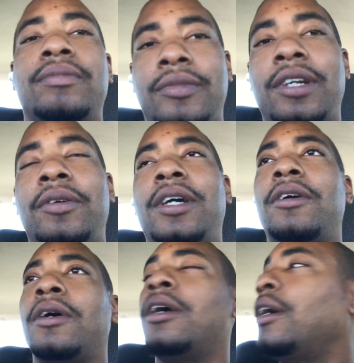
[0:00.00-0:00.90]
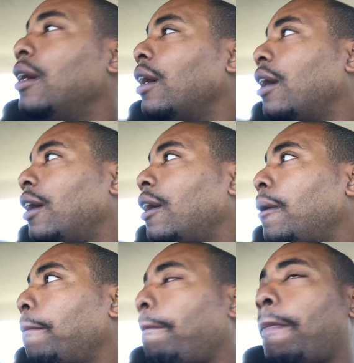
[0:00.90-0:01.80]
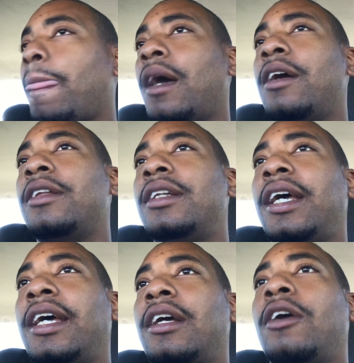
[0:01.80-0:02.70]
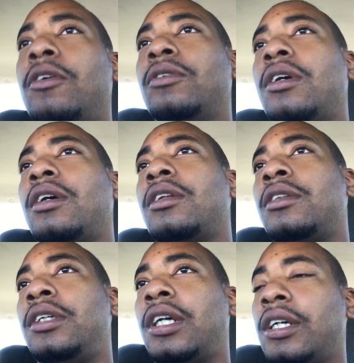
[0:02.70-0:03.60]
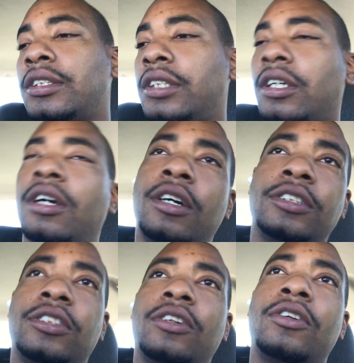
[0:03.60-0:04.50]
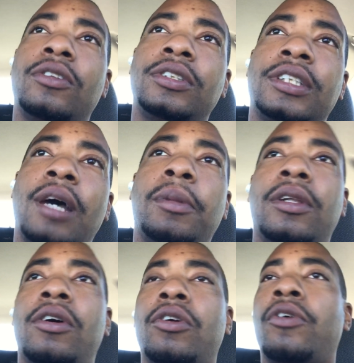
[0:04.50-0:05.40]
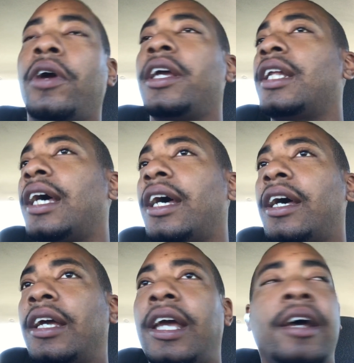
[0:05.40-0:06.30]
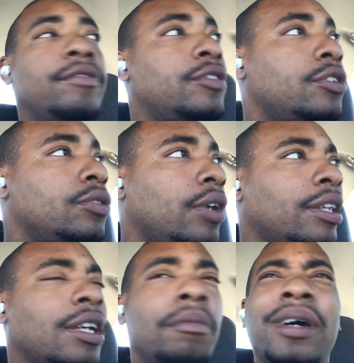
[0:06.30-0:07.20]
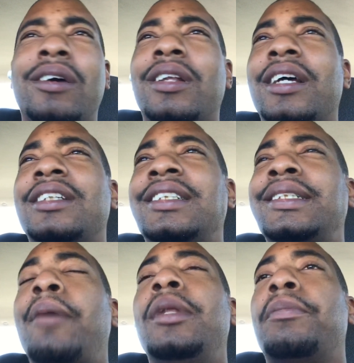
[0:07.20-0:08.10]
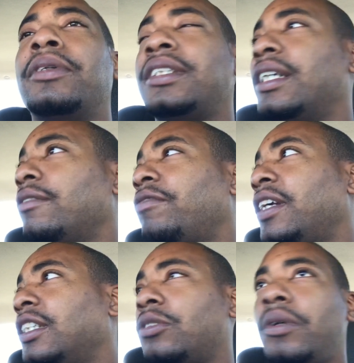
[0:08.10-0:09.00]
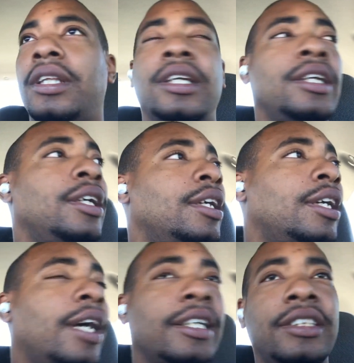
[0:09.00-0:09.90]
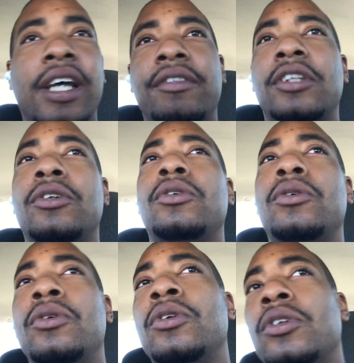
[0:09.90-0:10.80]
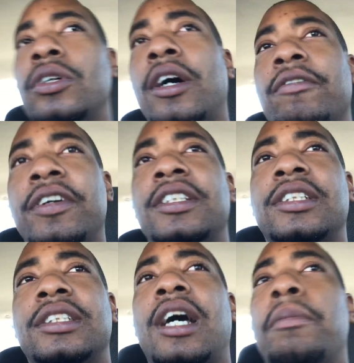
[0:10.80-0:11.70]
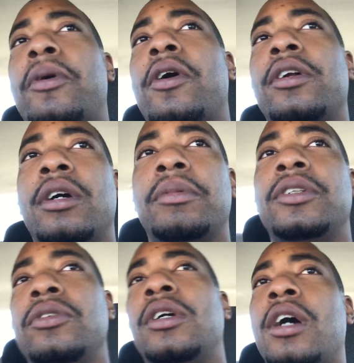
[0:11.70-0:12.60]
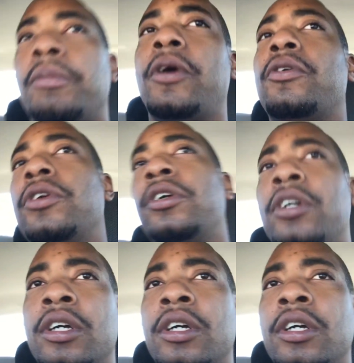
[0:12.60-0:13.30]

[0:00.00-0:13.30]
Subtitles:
there we go. Other than that, the center console is coming along great. I think I'm about like 70% finished with it. I still have to do finish the top part up and do the cup holder